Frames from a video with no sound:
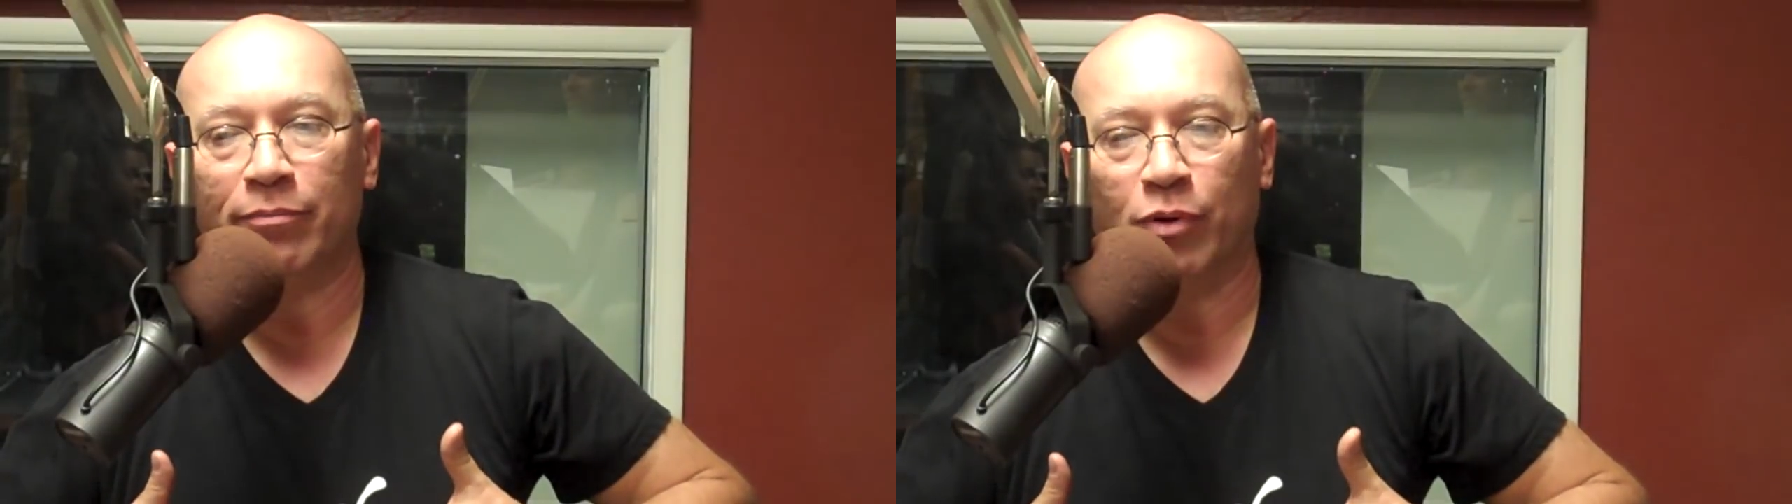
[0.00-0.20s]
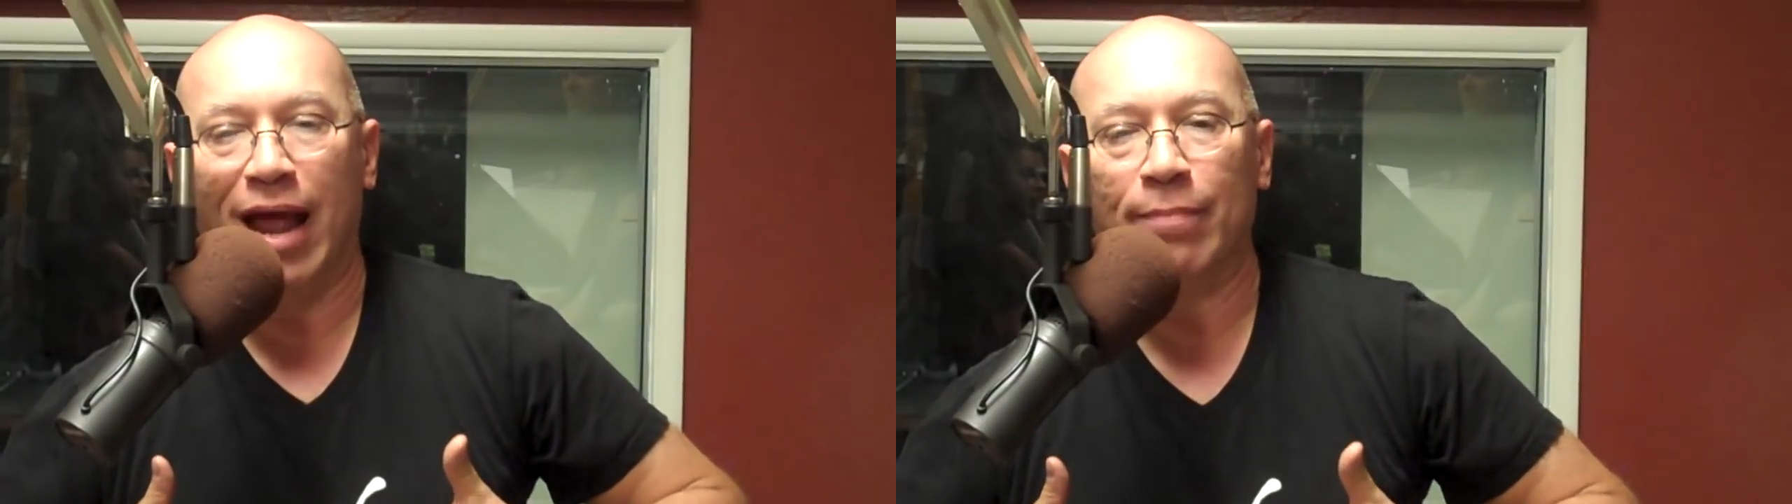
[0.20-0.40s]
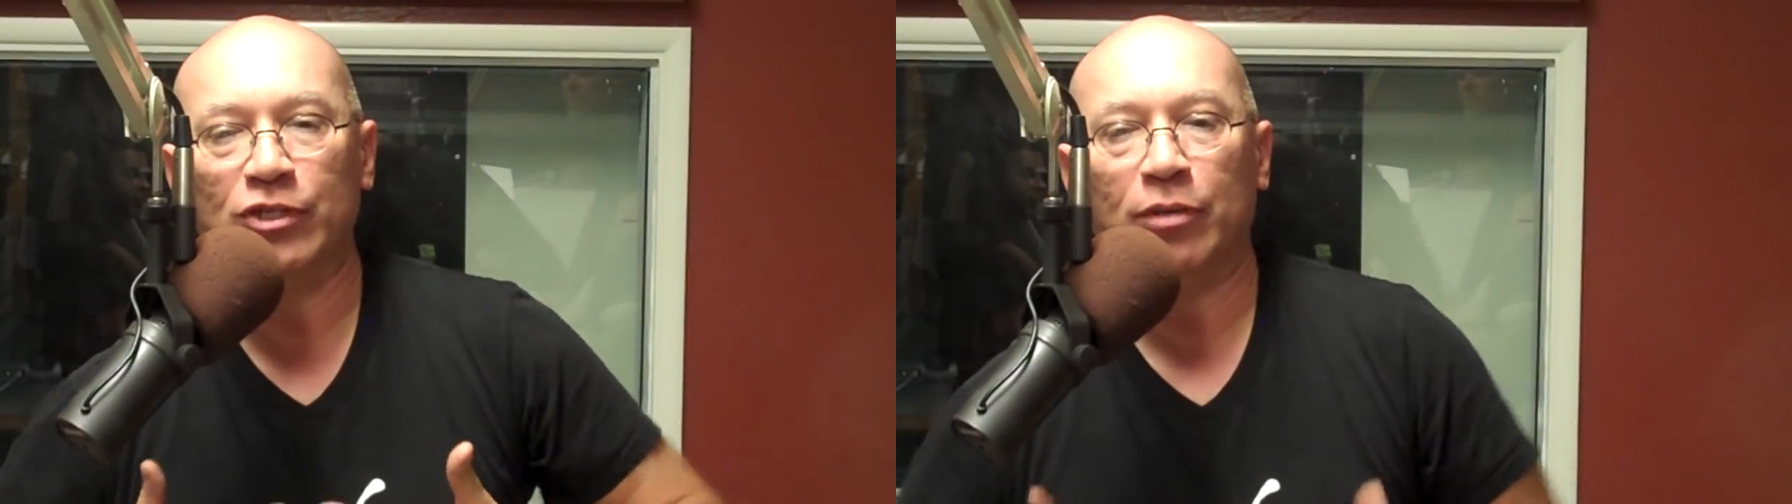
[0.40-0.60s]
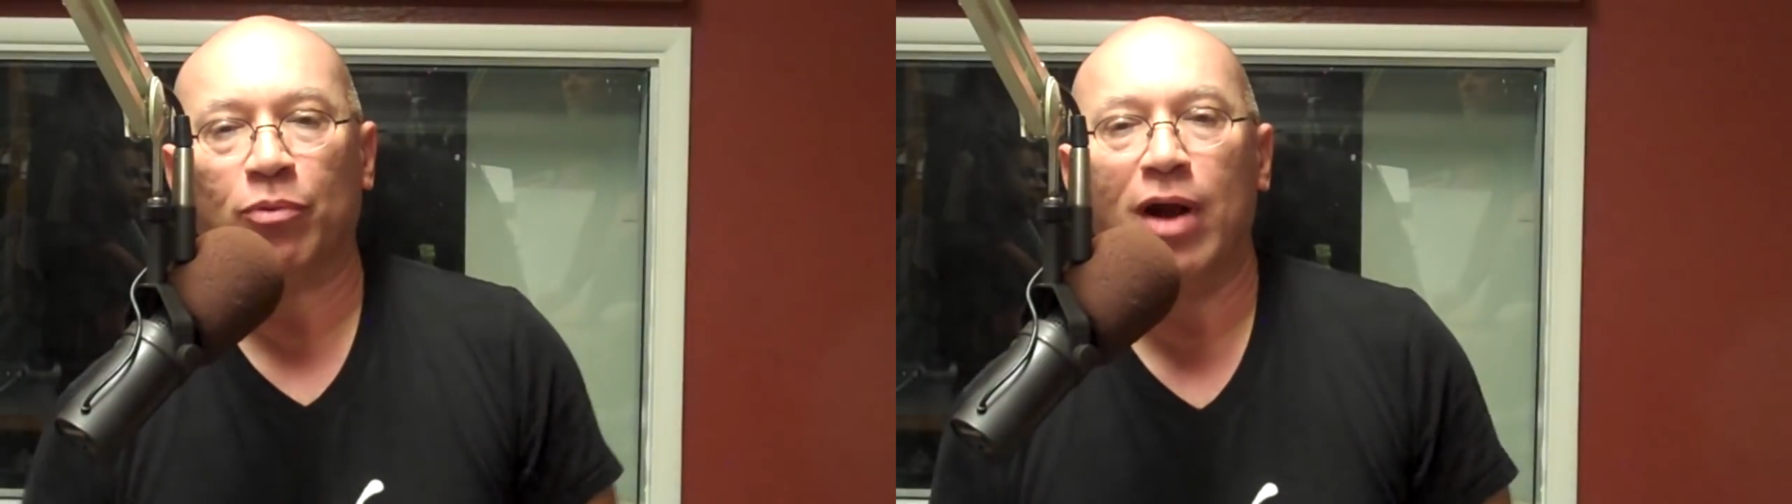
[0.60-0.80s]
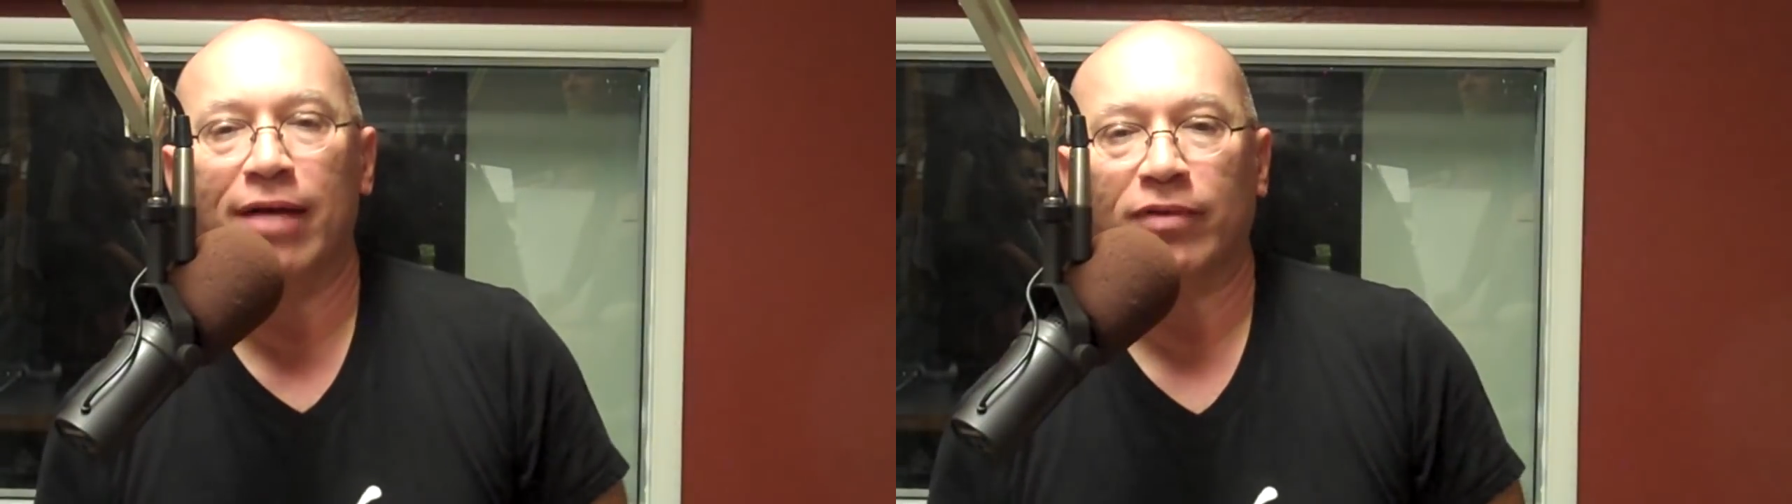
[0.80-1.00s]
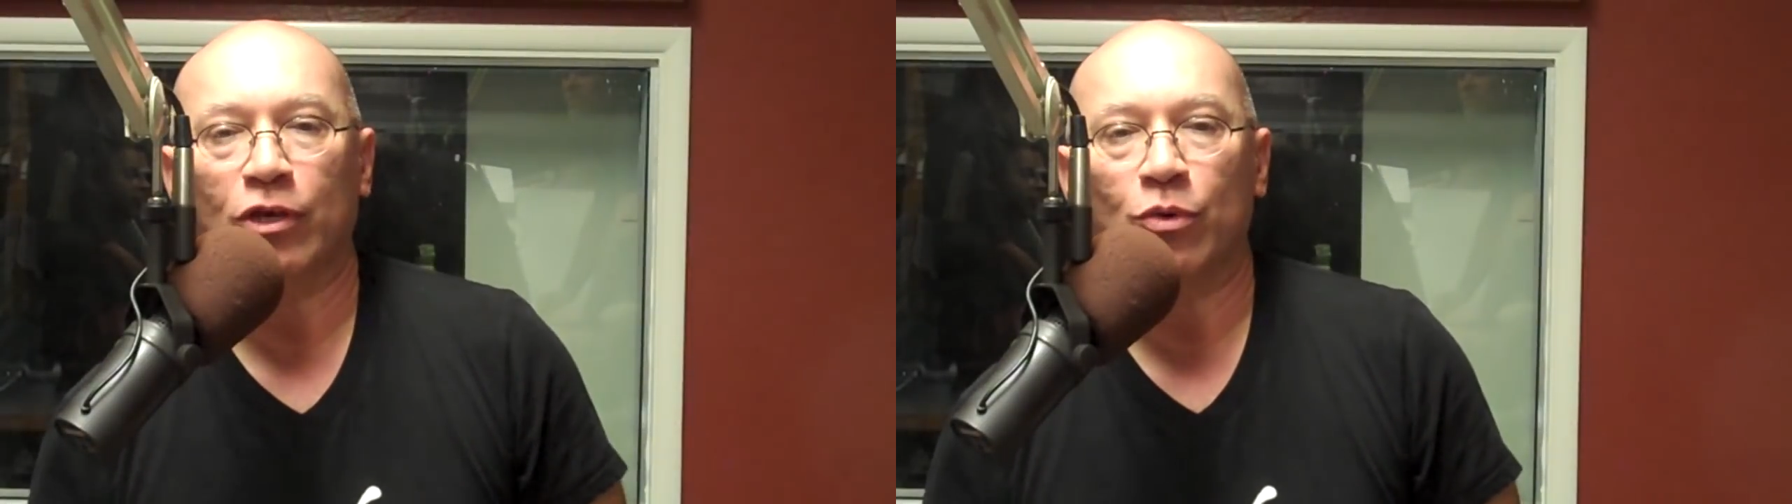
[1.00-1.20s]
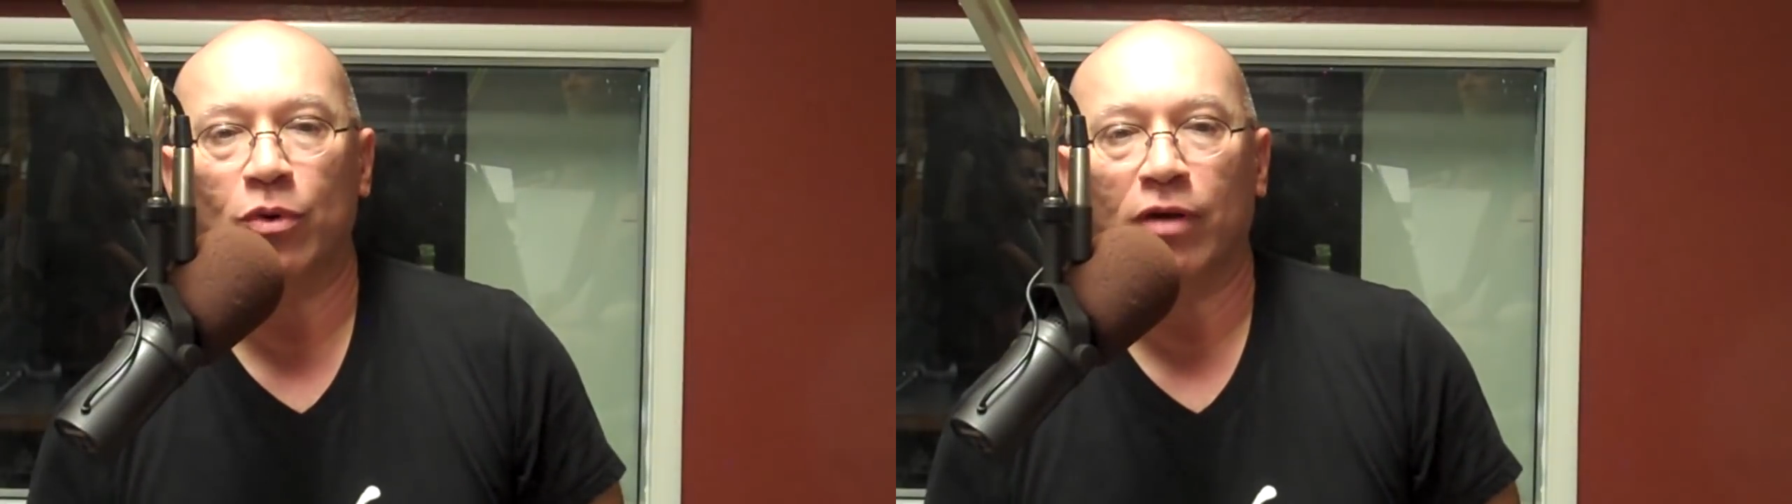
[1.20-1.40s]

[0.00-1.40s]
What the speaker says: perhaps depriving you